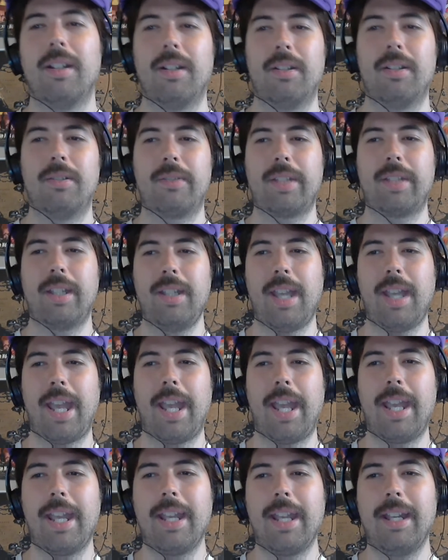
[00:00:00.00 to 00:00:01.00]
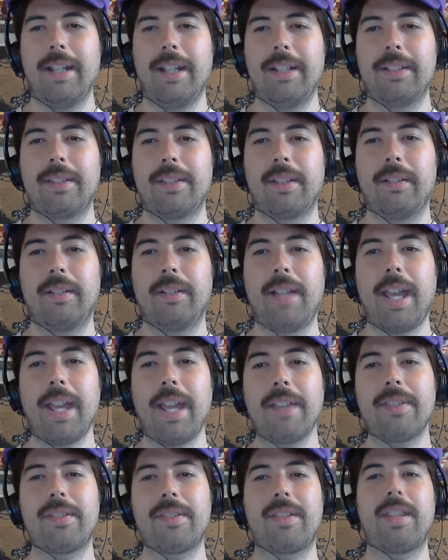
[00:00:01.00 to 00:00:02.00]
Okay, and the
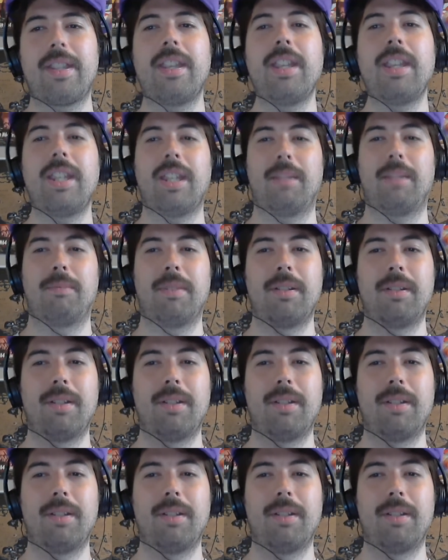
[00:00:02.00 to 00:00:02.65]
last team